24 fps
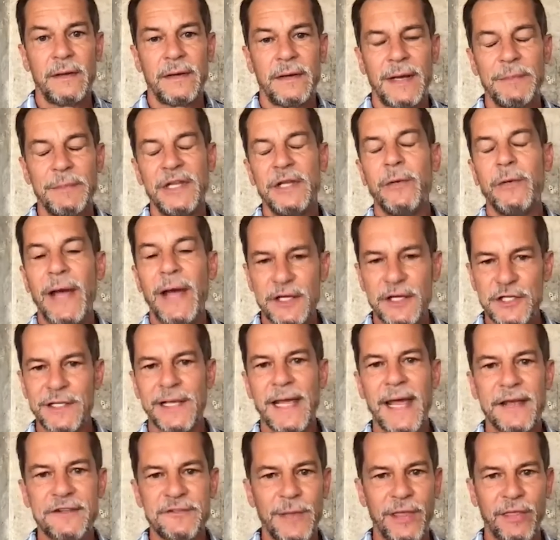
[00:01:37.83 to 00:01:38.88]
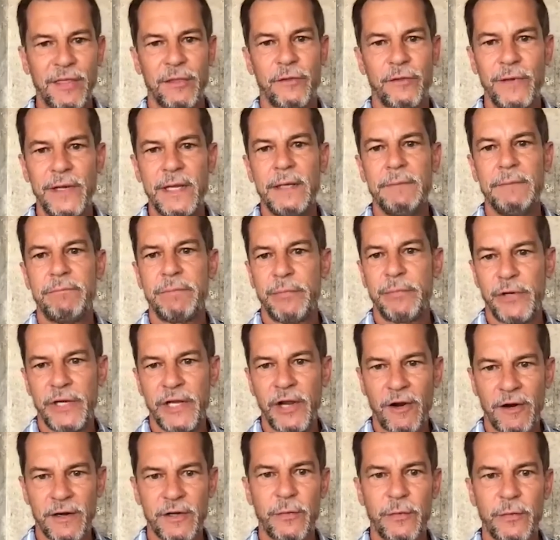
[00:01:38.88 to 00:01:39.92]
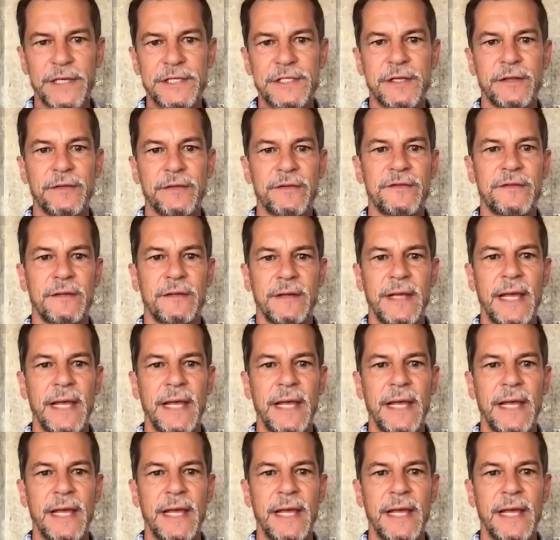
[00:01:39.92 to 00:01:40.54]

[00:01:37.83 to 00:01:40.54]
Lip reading: I mean, you actually asked me three pretty hard questions,